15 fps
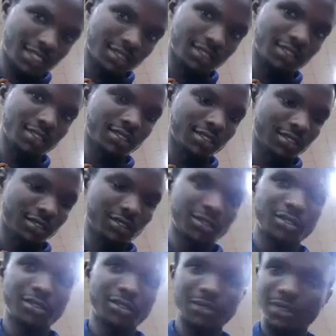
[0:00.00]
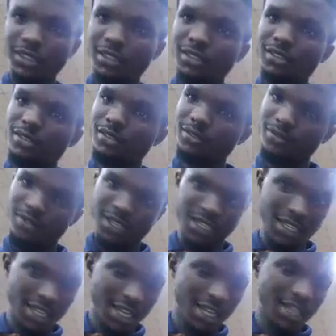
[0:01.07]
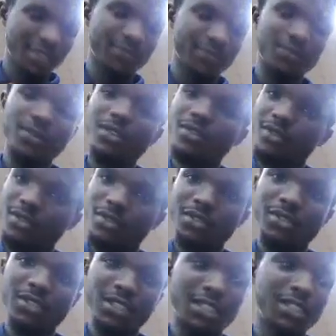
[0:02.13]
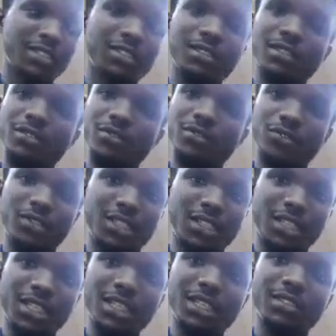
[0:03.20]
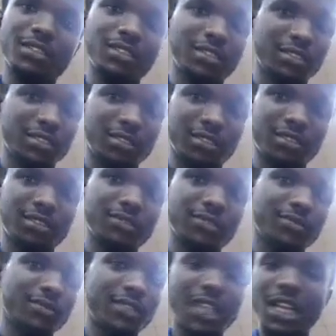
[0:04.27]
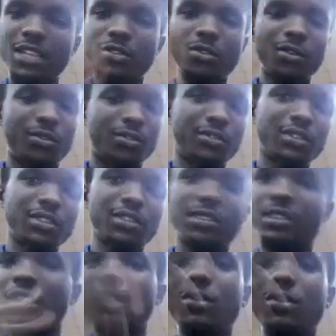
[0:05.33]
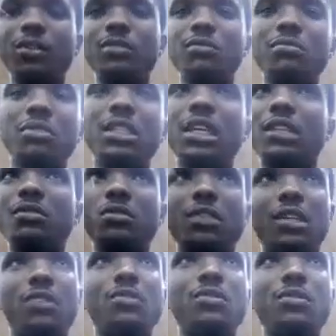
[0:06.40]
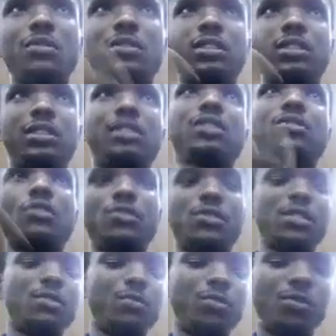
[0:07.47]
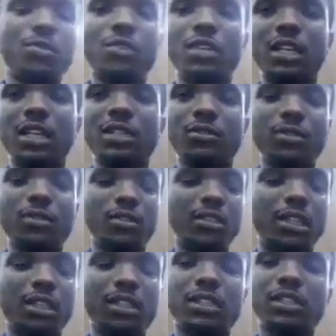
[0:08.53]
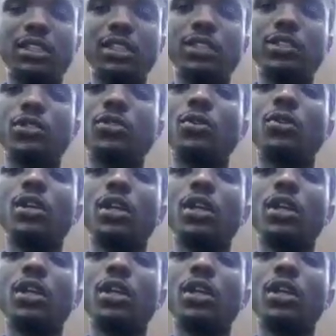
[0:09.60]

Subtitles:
do, mi, fa, la, so, ti, fa, la. That's all. Second, you can also, this is also simple as well, that you can still use. So